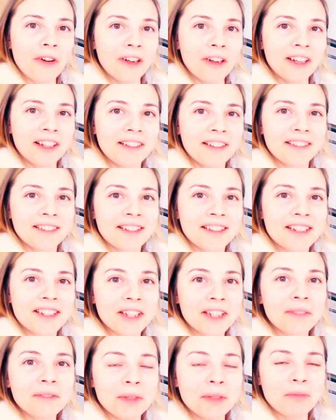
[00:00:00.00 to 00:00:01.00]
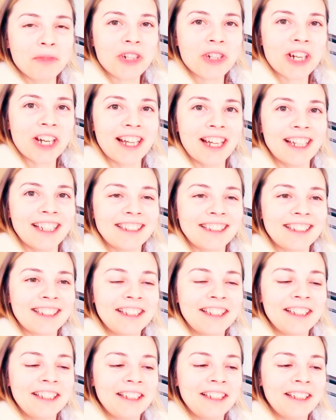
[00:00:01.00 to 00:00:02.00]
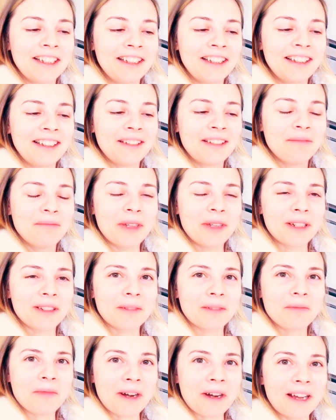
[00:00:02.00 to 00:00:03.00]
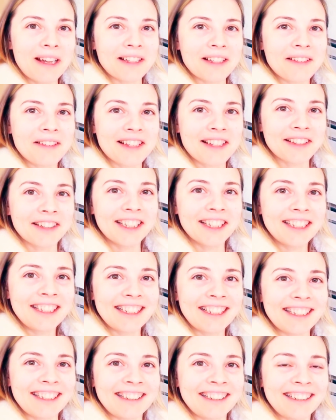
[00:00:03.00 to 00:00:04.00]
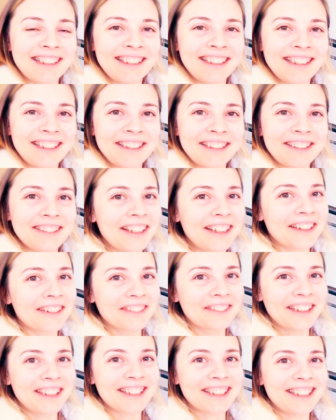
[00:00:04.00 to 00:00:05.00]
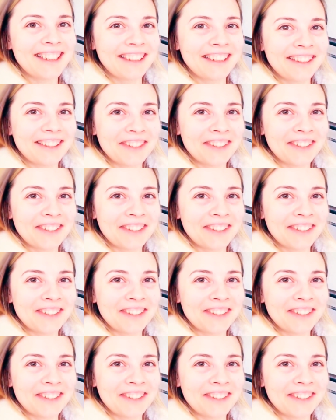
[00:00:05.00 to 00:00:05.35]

But what prevents me from redirecting all this attention to where I should redirect?